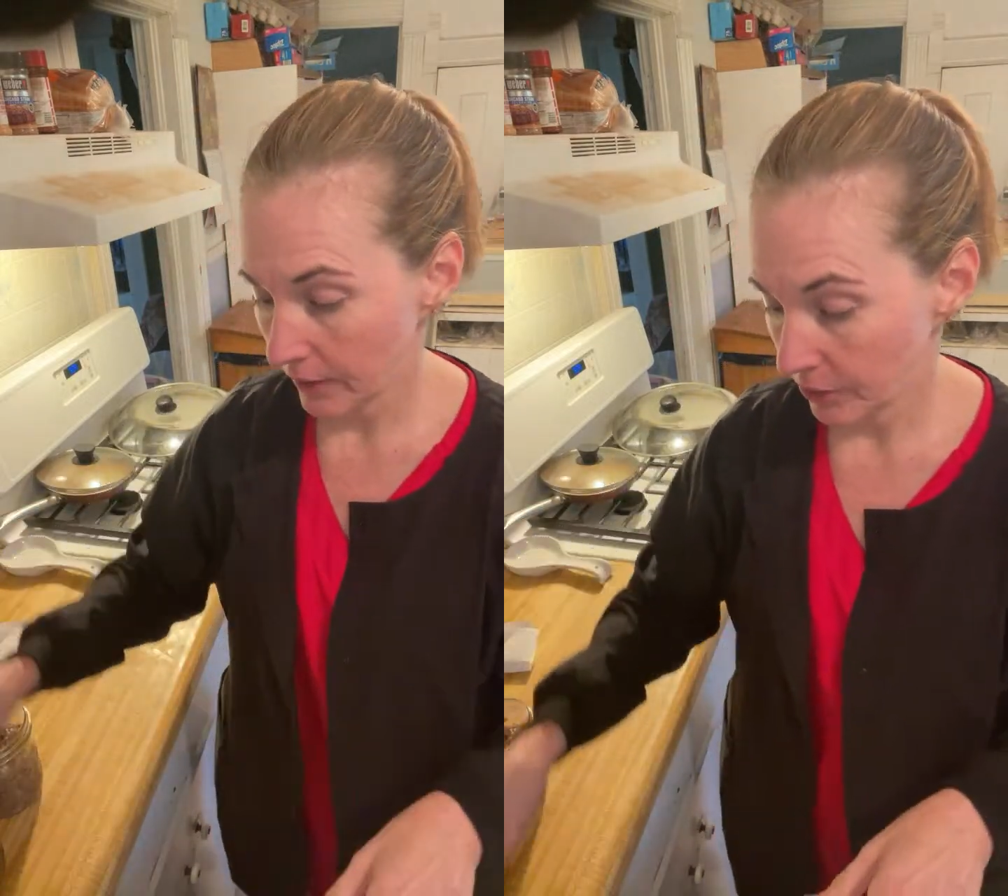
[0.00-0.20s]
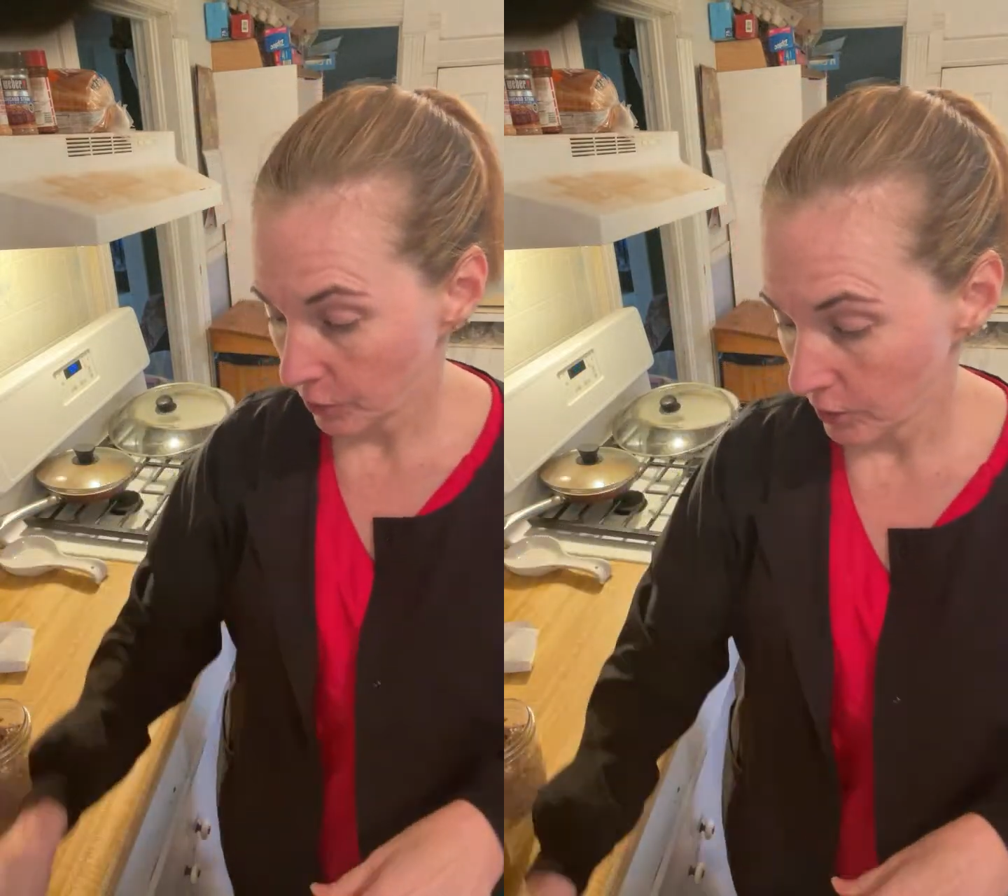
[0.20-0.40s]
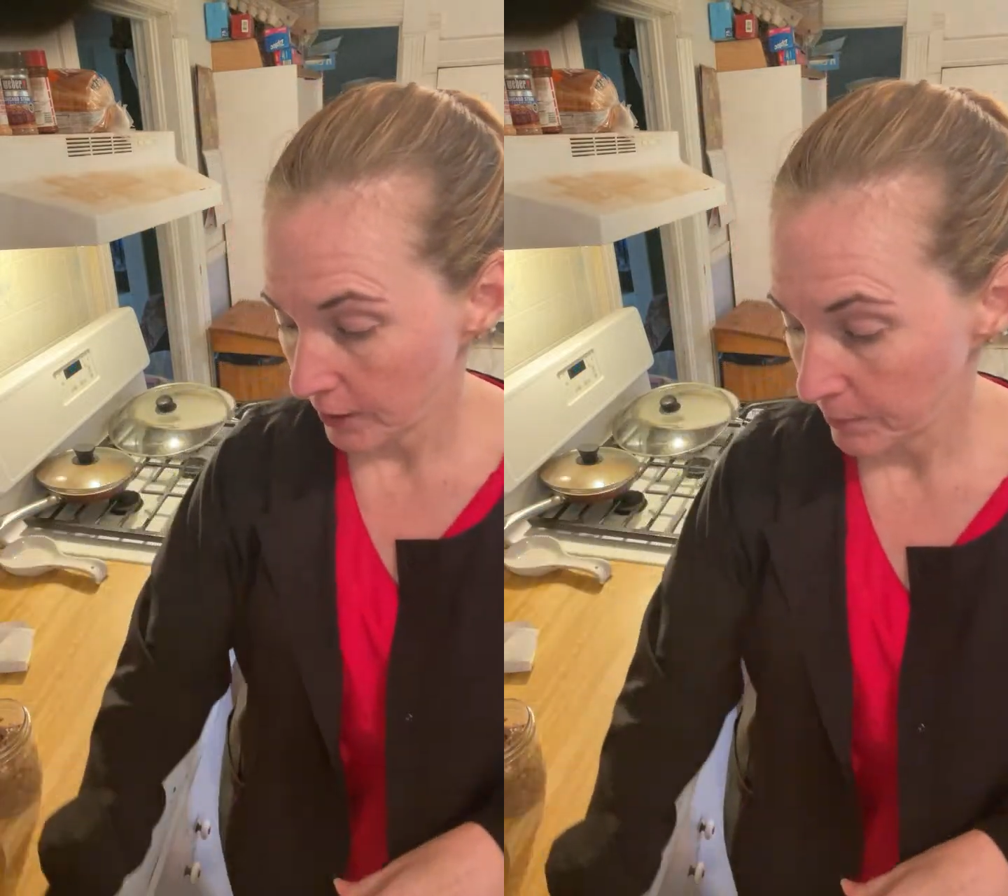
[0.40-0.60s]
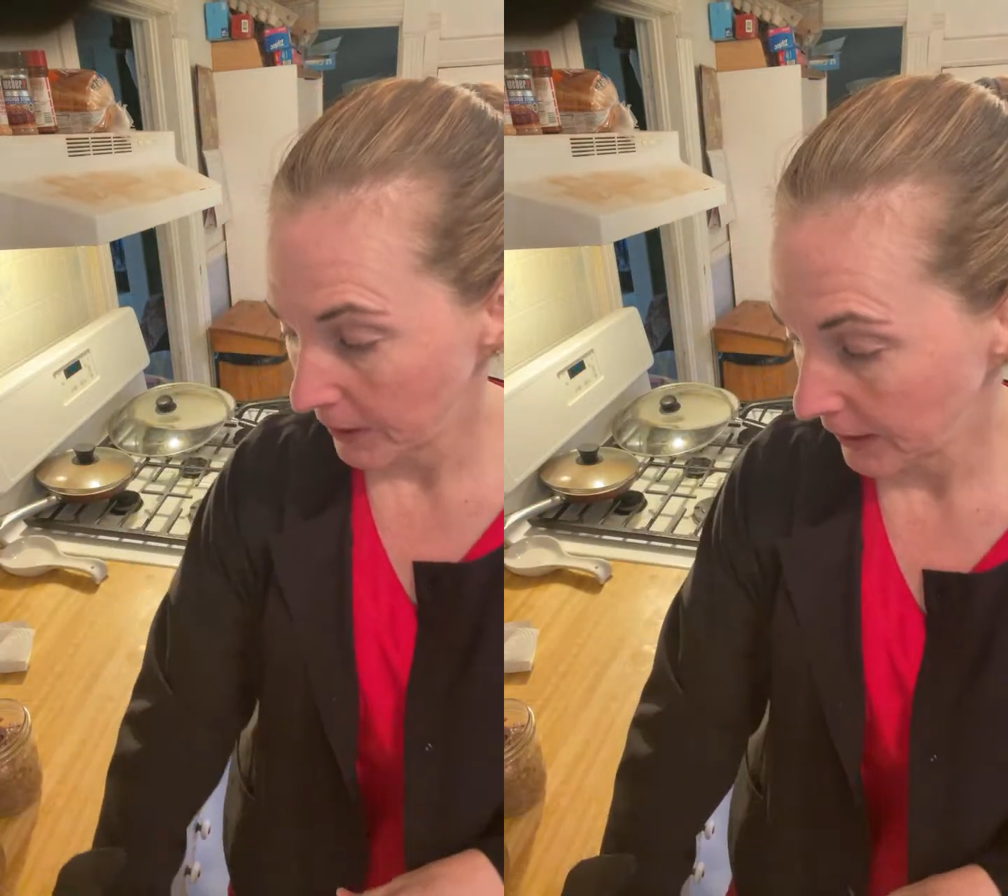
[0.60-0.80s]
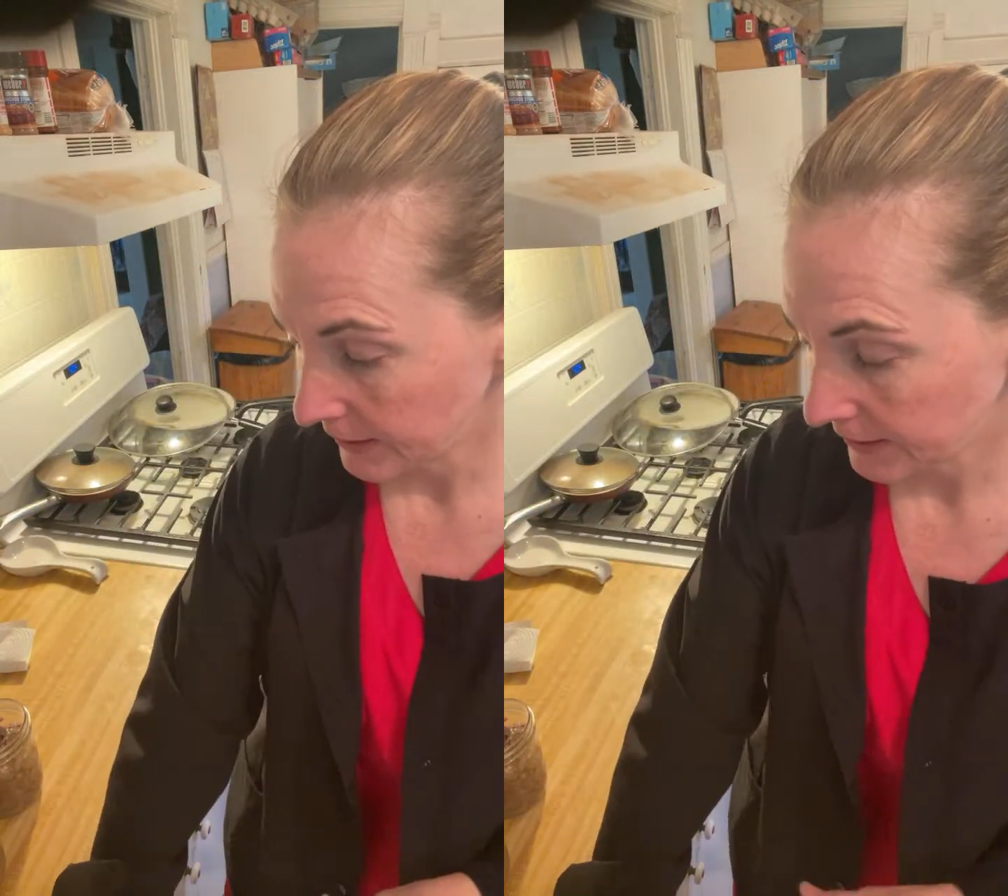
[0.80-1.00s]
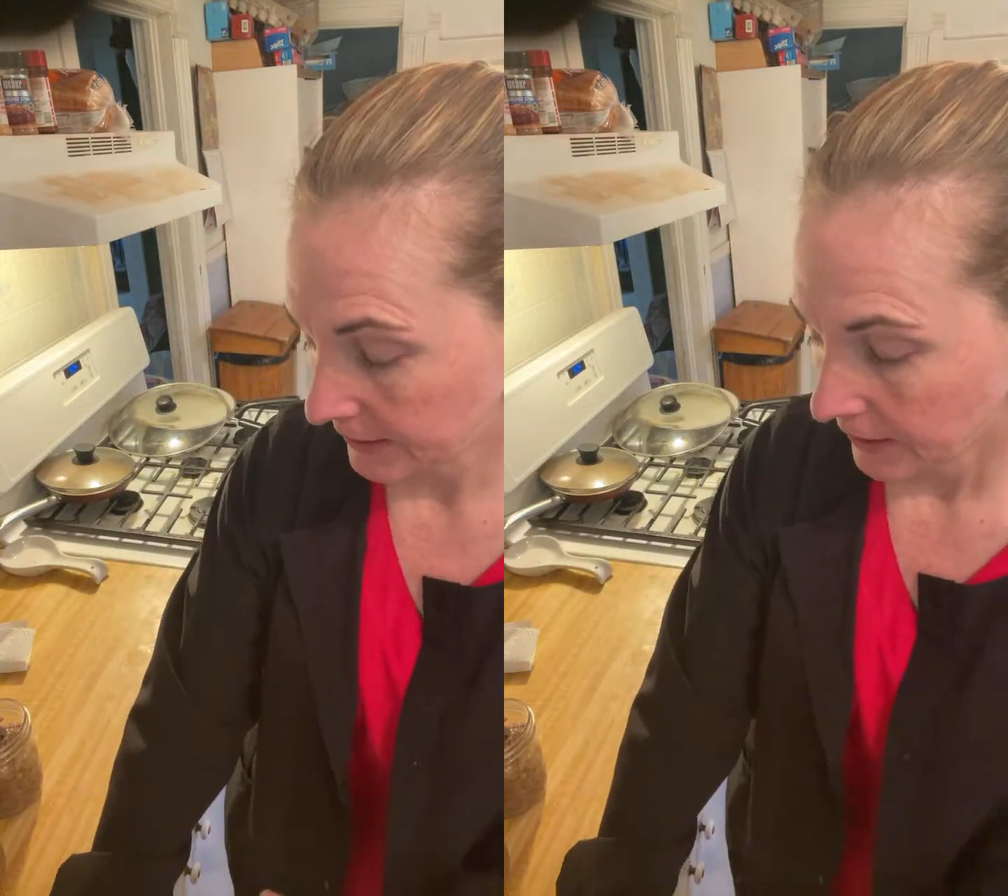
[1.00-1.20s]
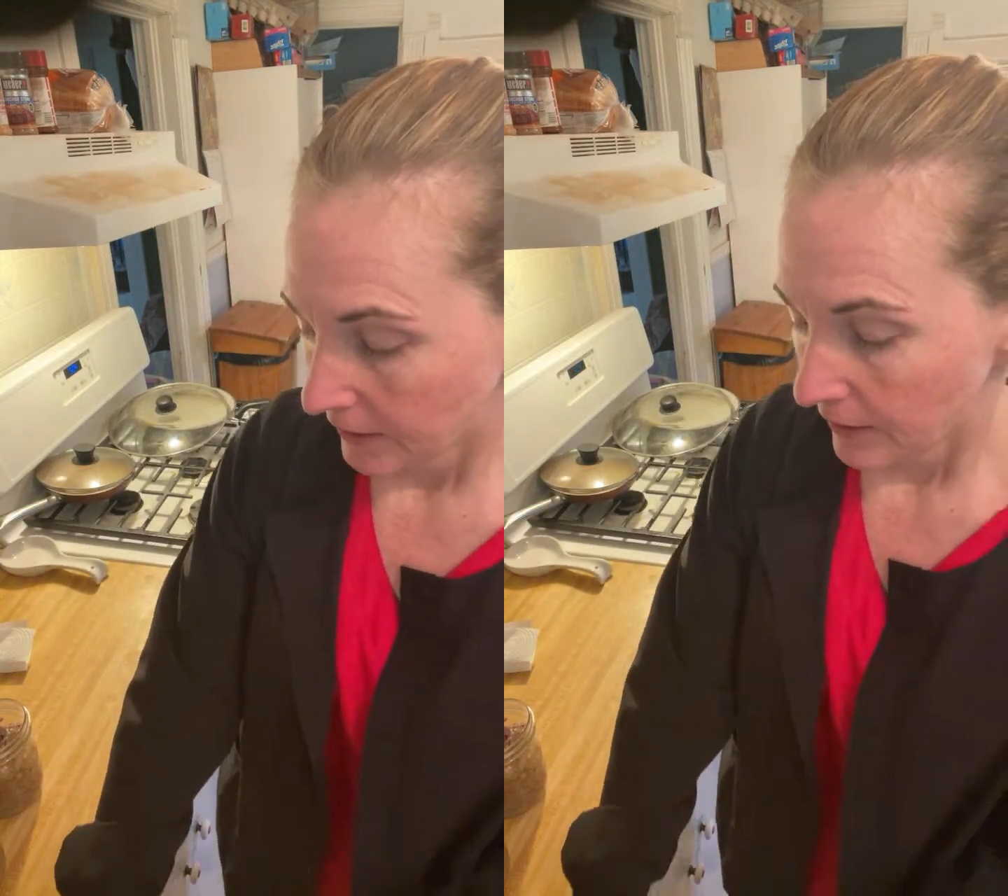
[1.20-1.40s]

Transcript: and 30 minutes